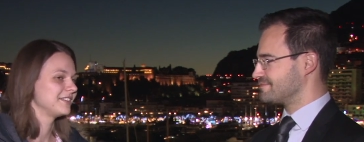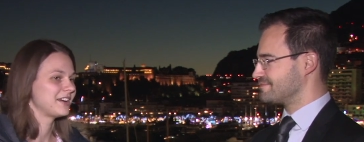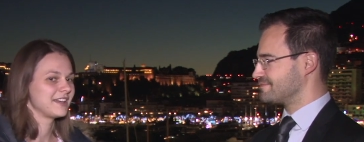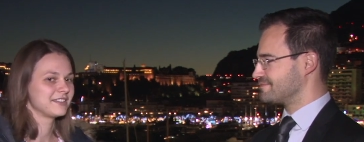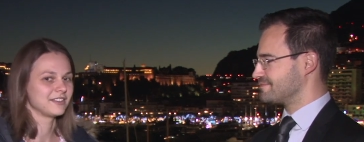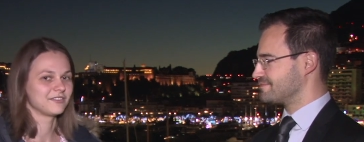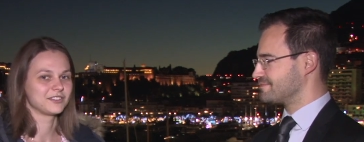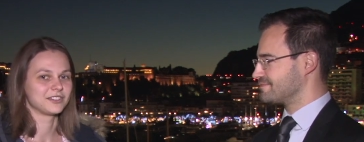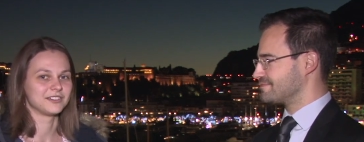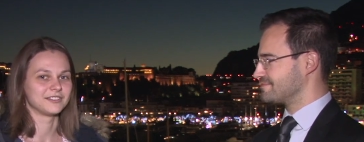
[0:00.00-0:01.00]
Speaker 1: a rest
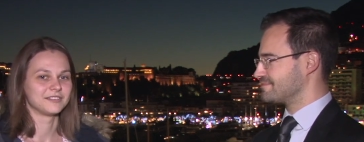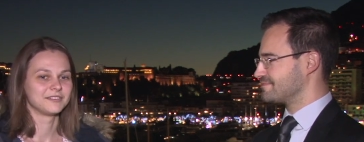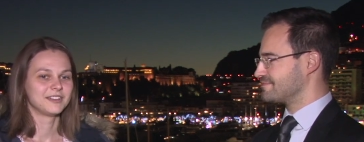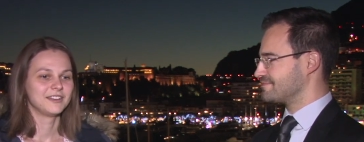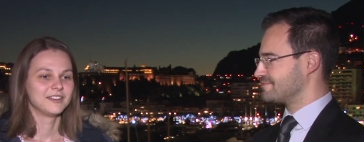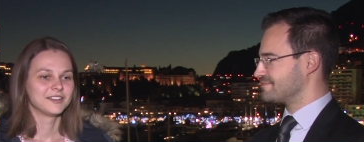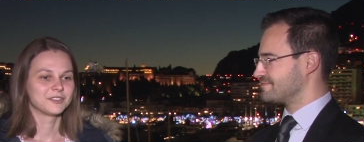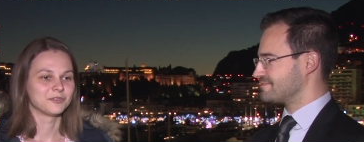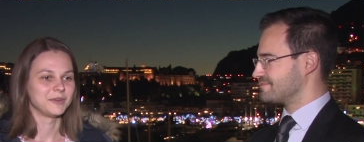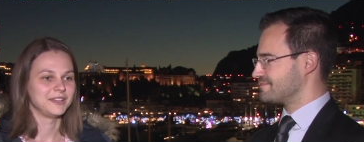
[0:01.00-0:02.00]
after
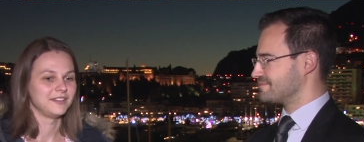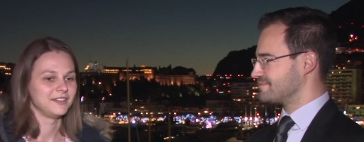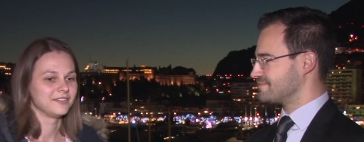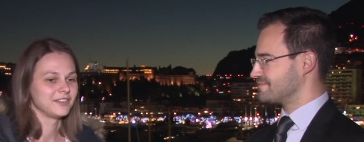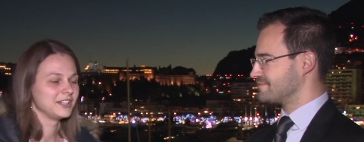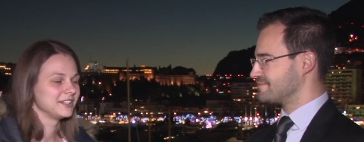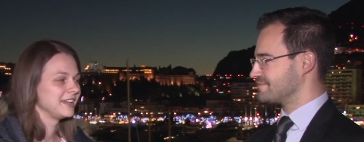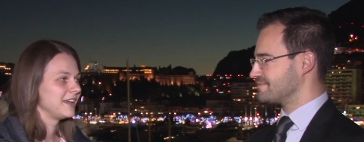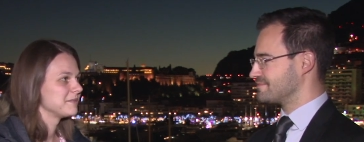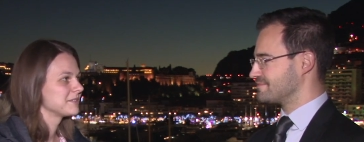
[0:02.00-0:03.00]
so many
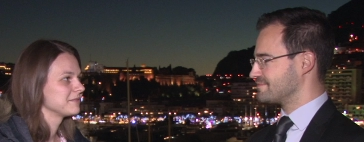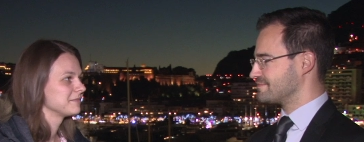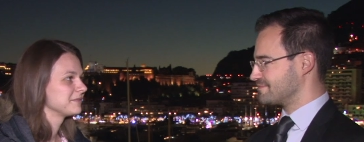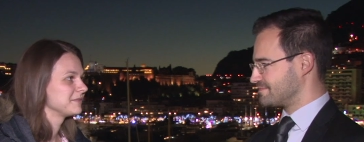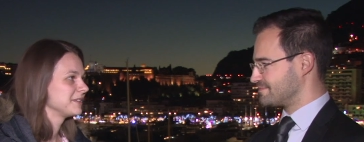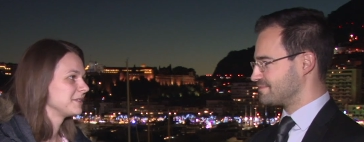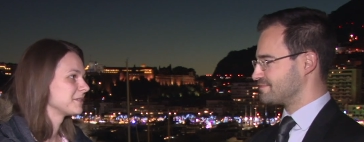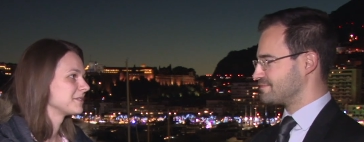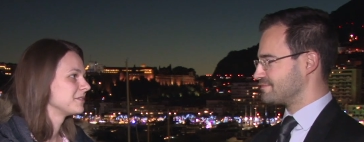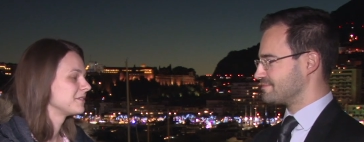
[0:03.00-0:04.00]
fighting games.
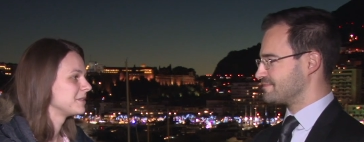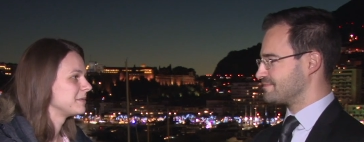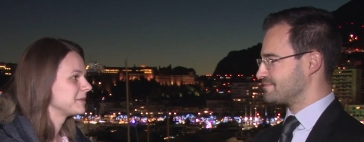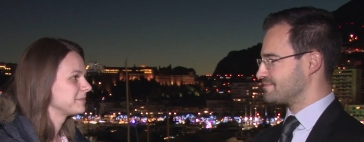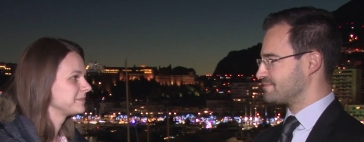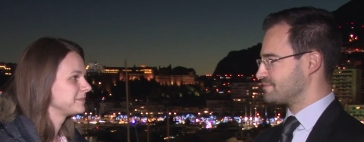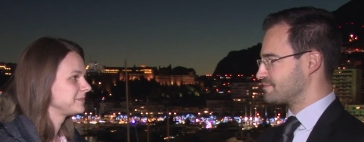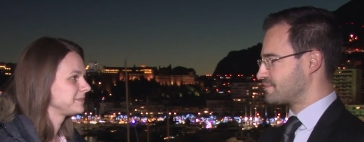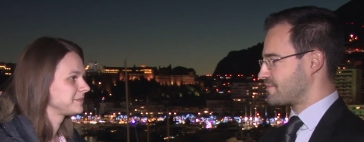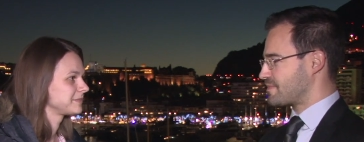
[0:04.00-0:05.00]
It was good for me.
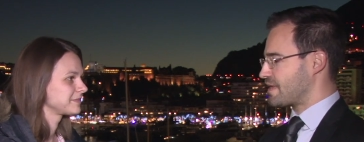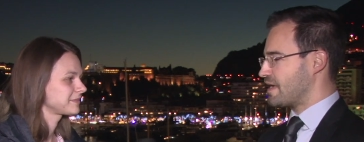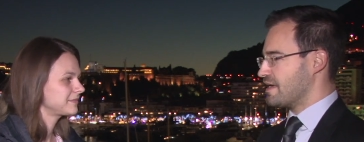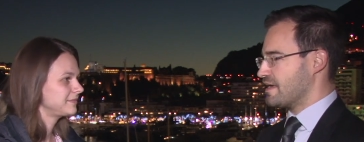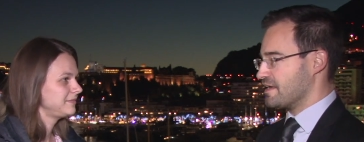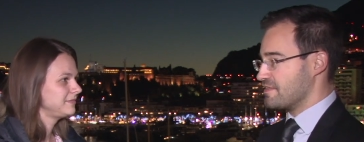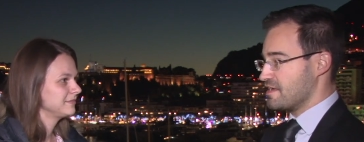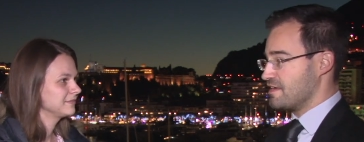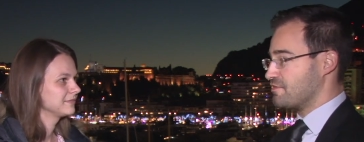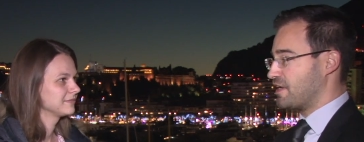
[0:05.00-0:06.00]
Speaker 2: In
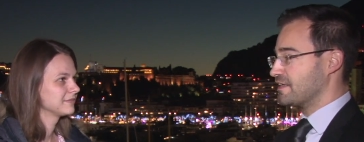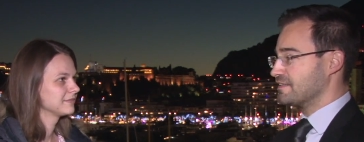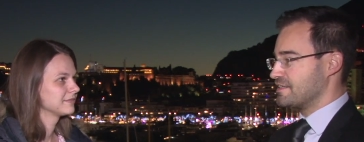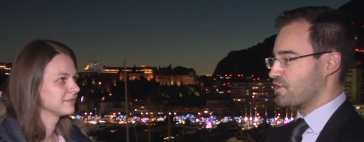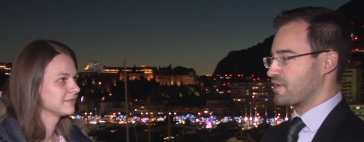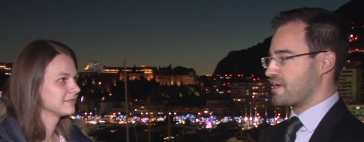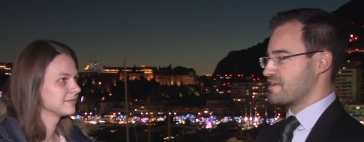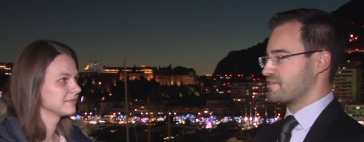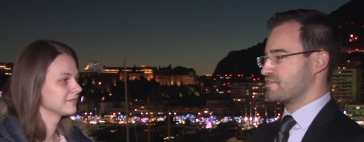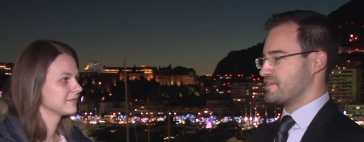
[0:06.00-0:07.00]
the evening, the
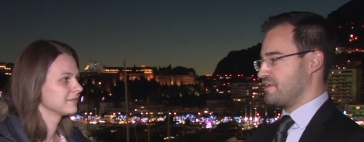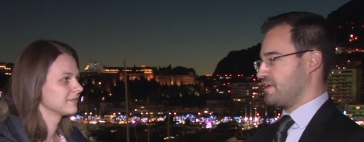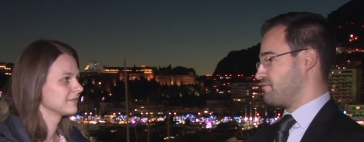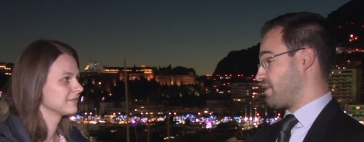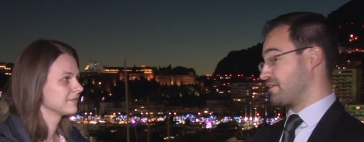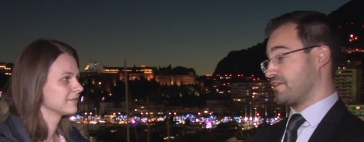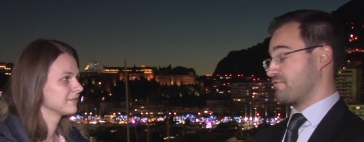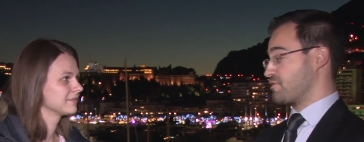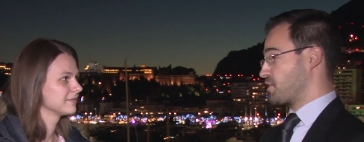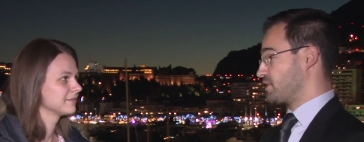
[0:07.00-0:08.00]
organizers in invited
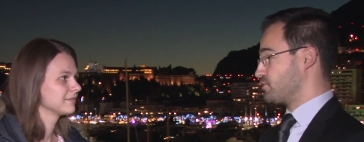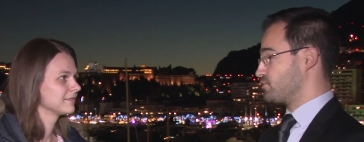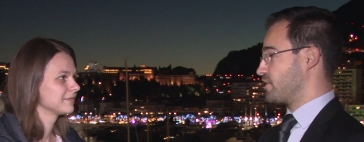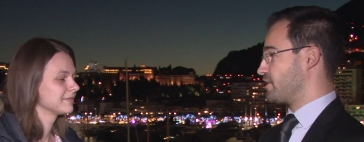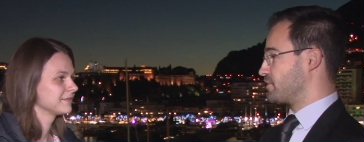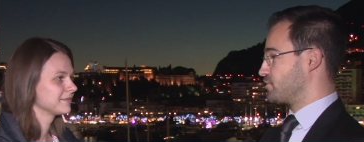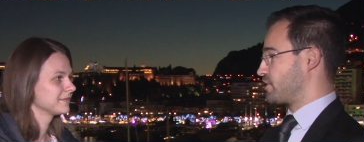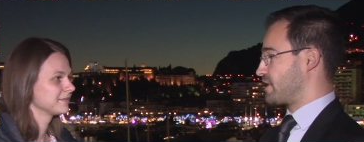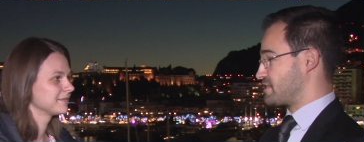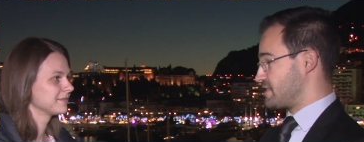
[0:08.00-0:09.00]
everybody to the, to
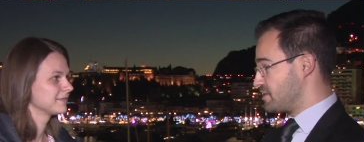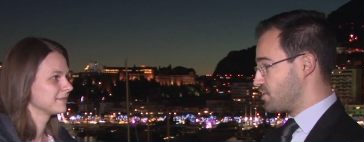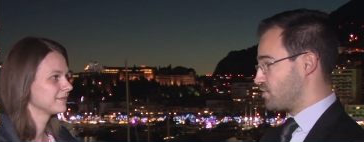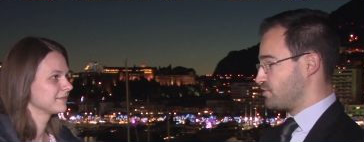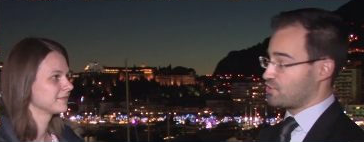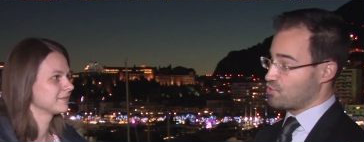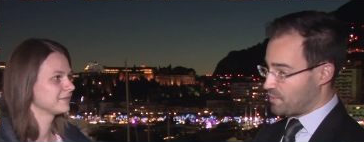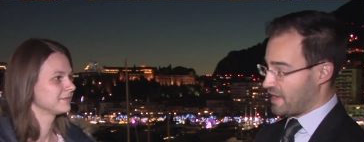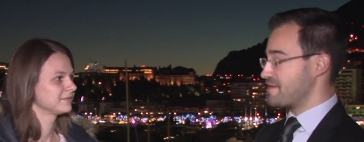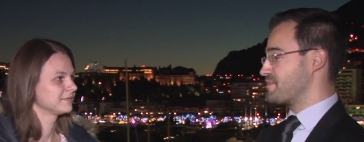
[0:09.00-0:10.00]
the casino, not
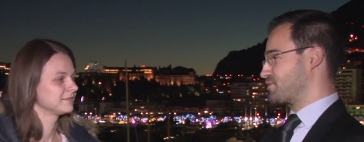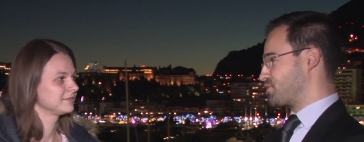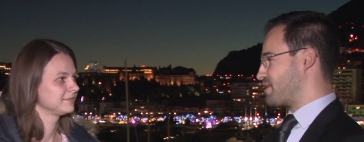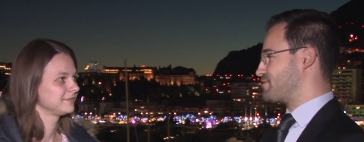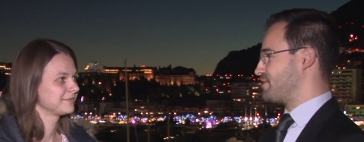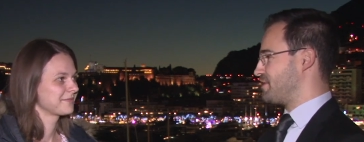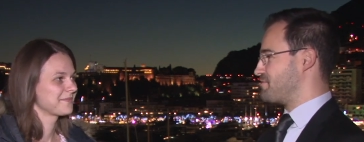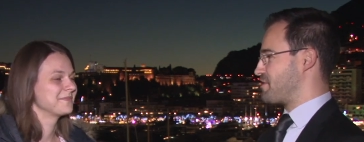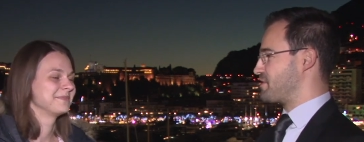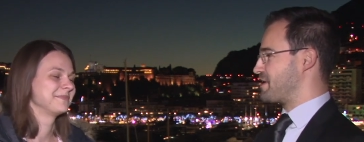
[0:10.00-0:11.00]
to play, but to have
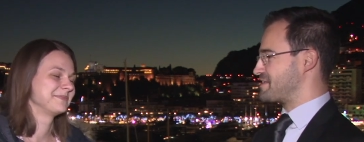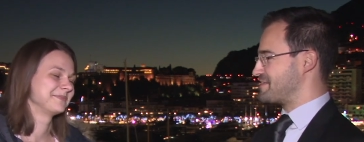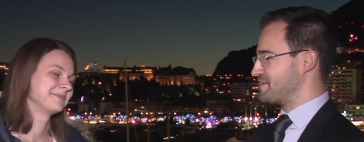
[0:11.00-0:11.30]
a, a very nice